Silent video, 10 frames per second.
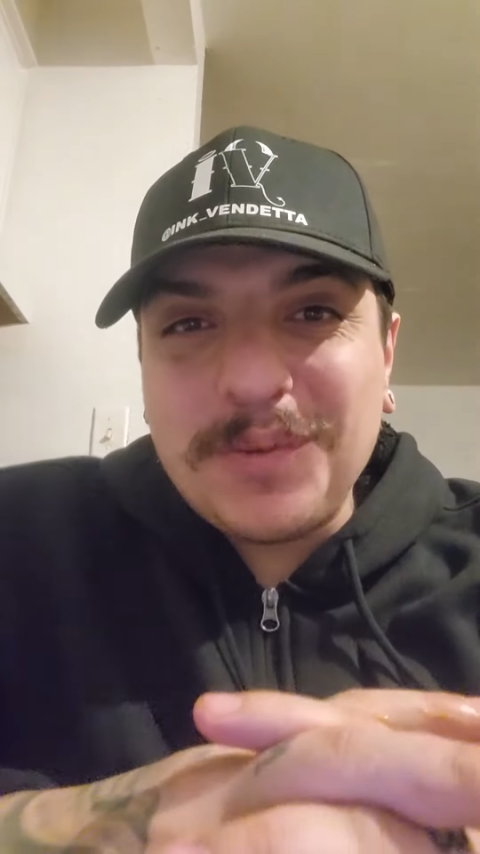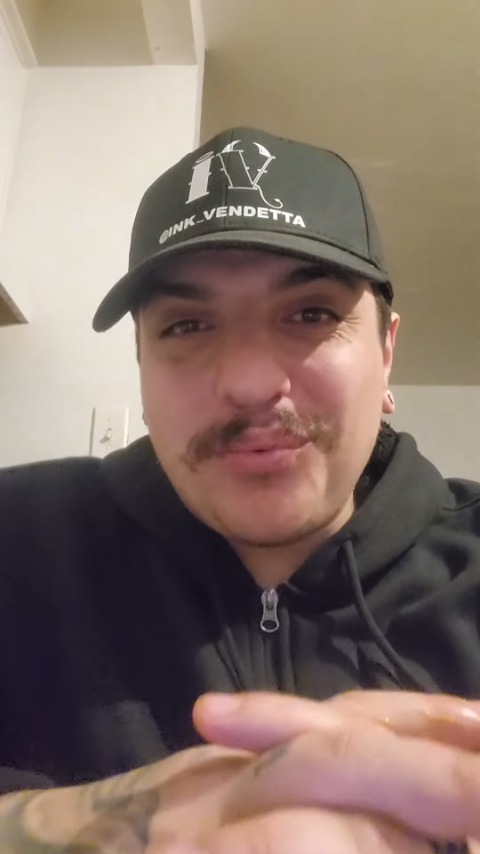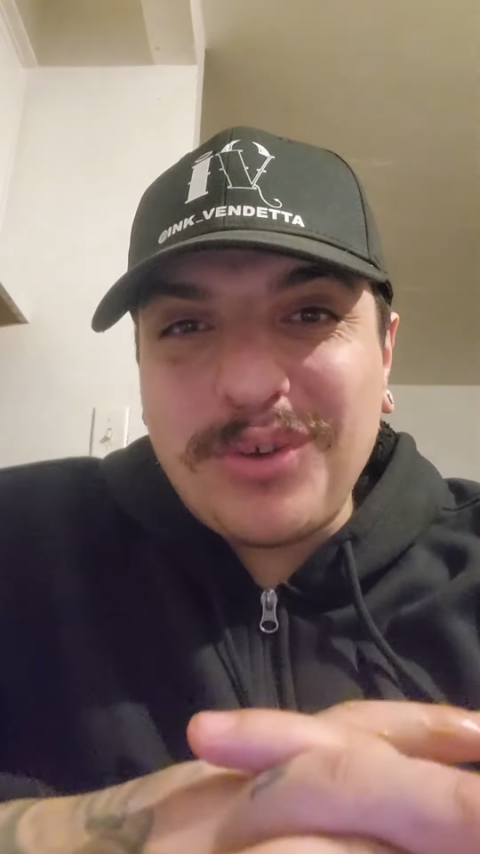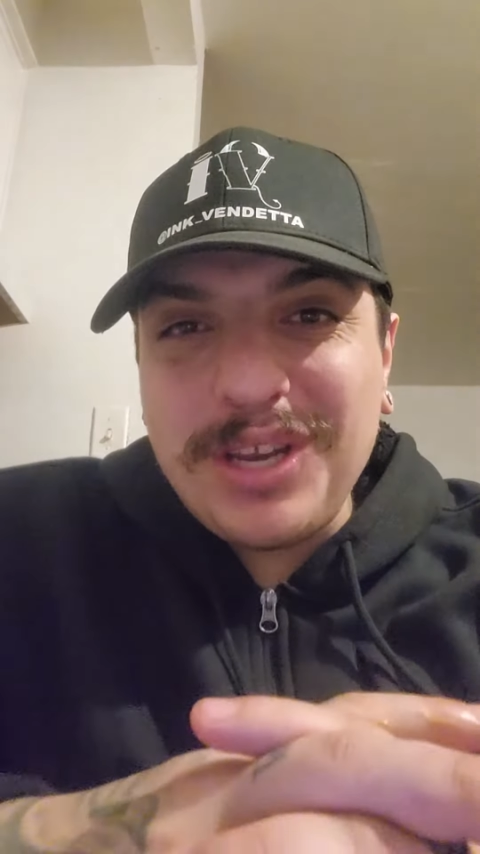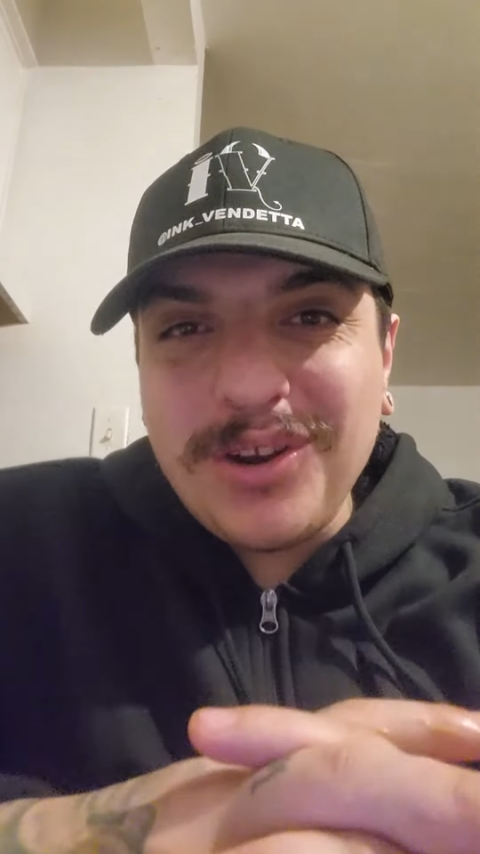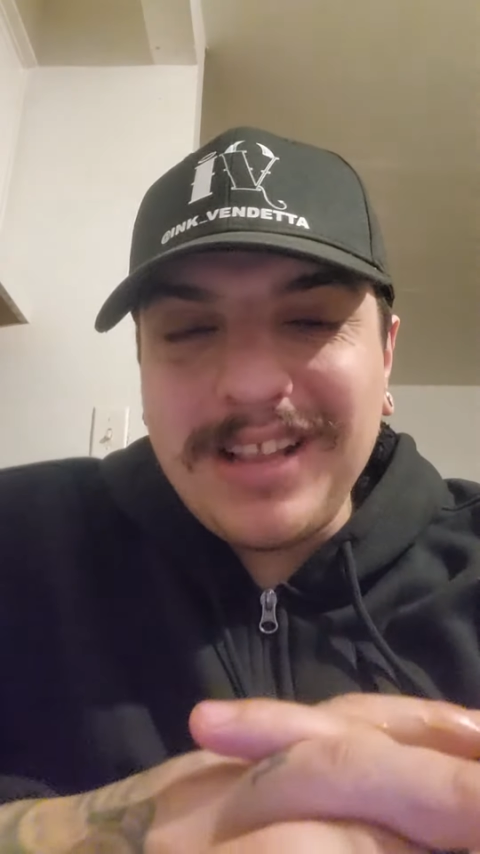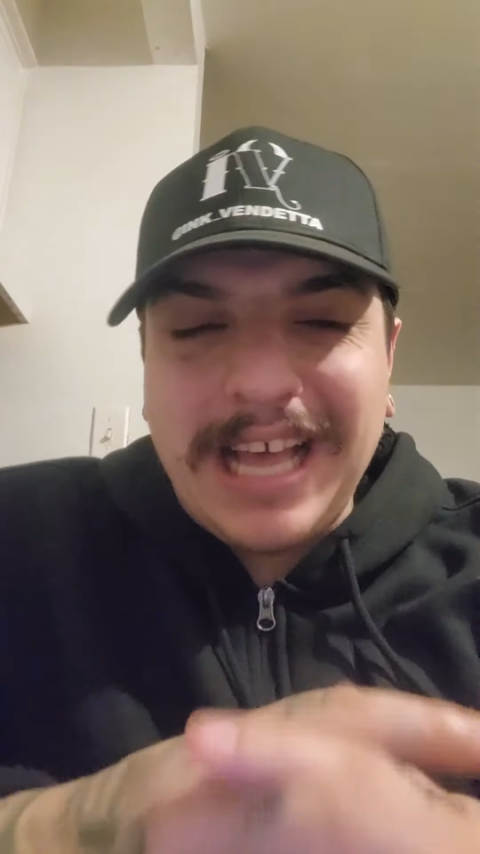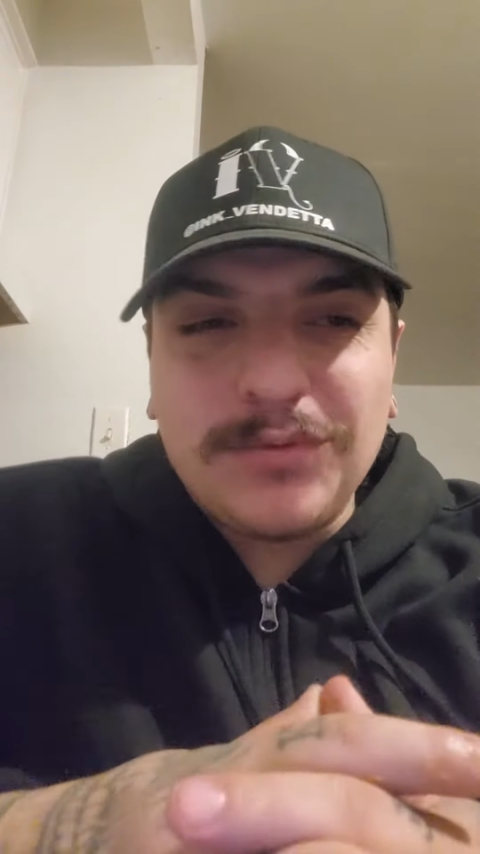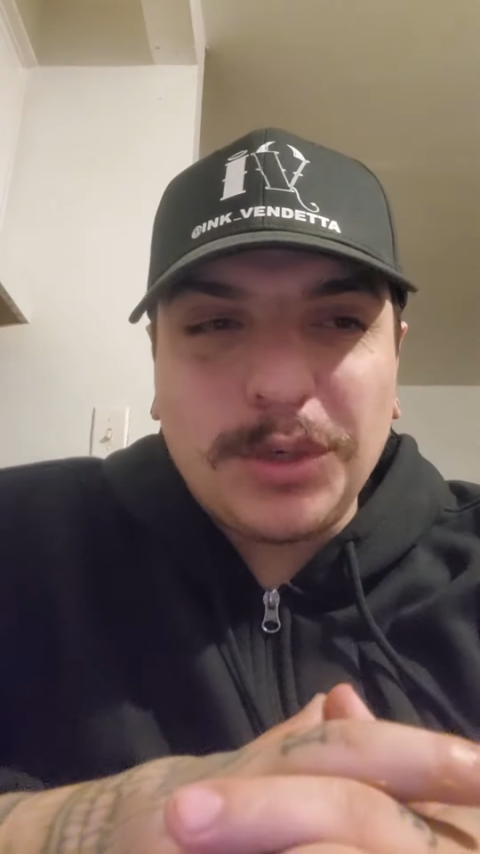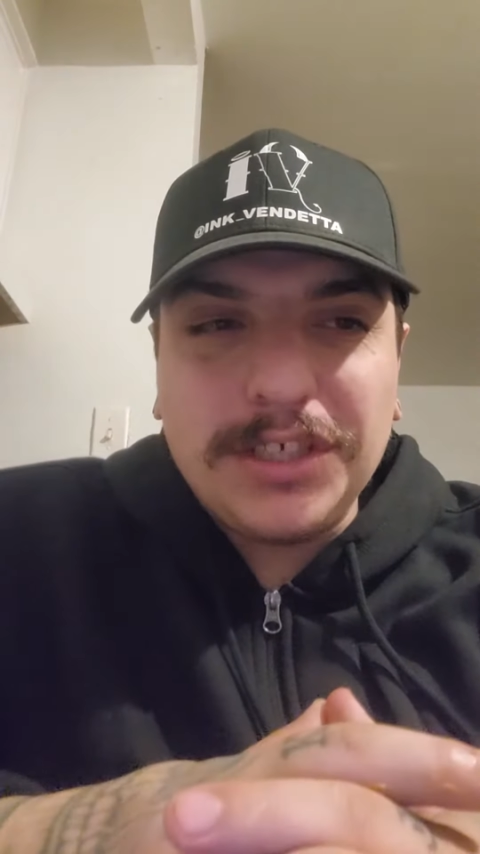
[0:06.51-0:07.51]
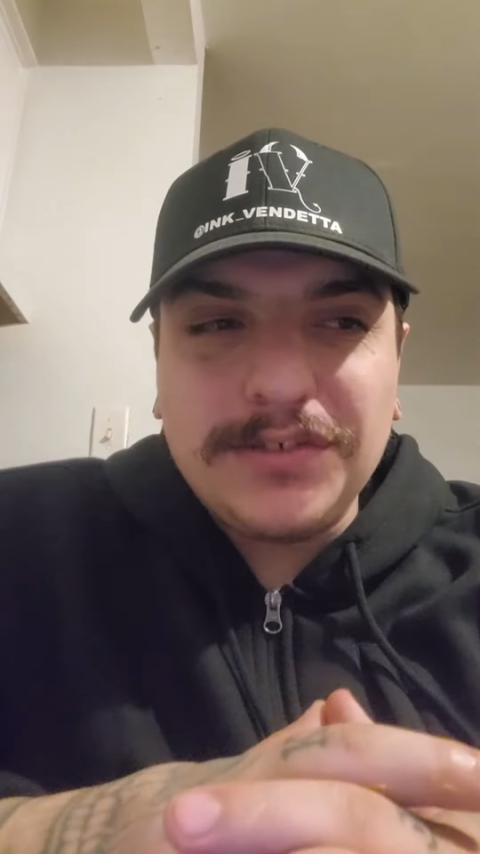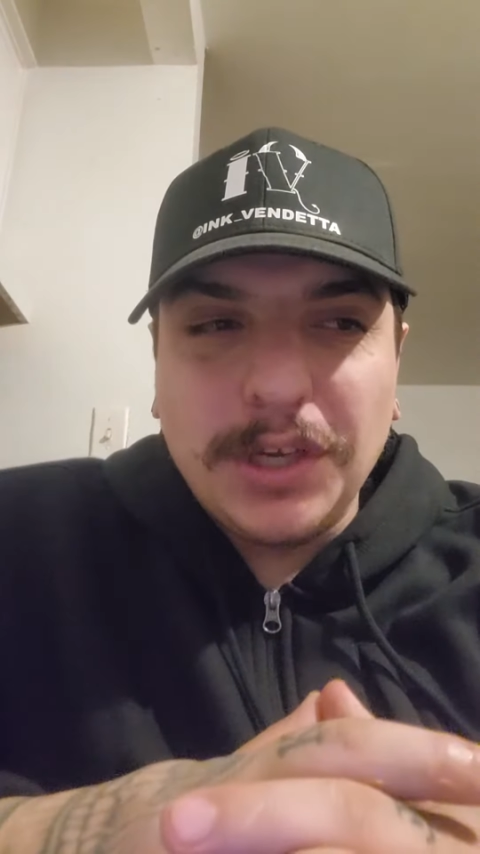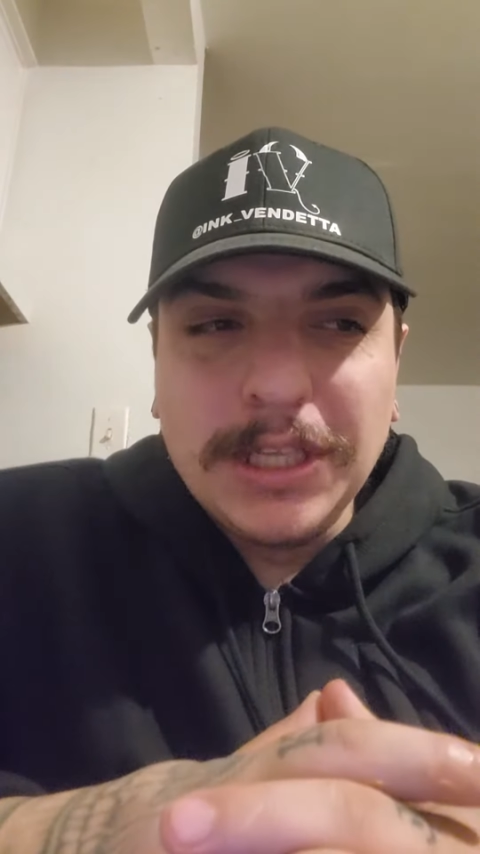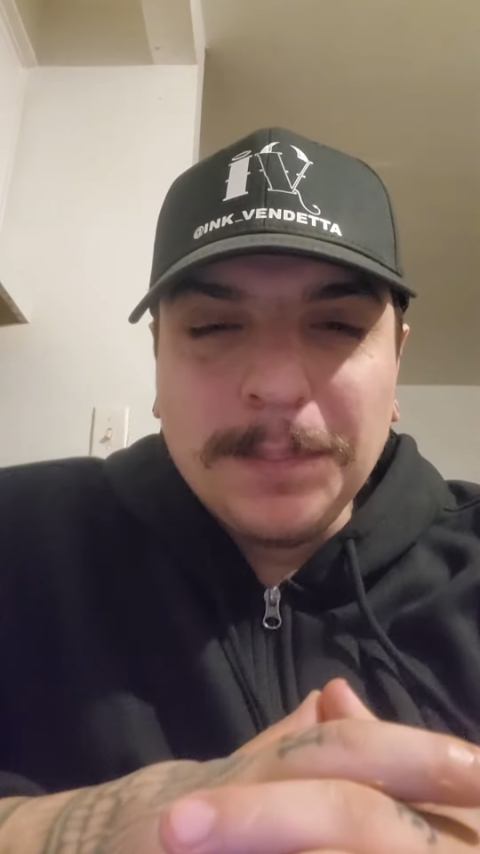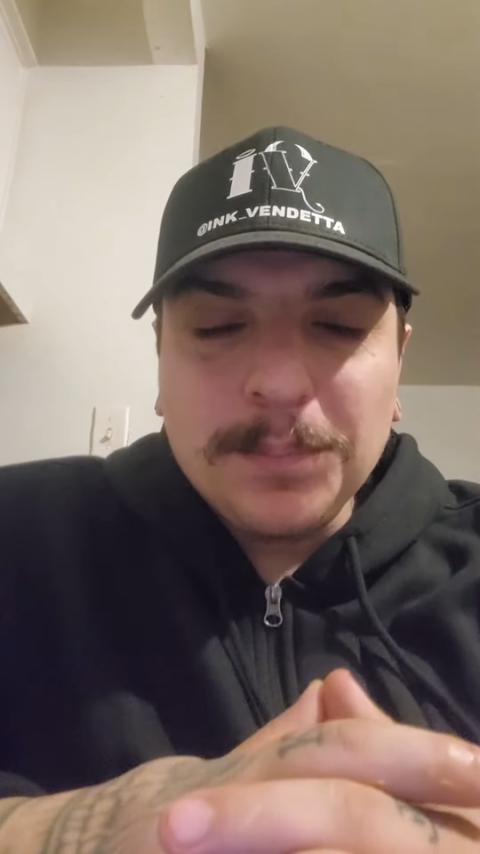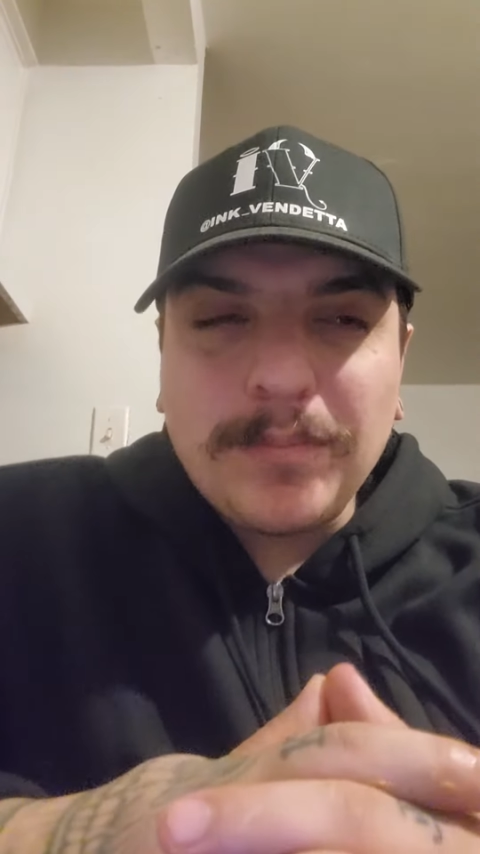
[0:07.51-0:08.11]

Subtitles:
the pretty girl at work. So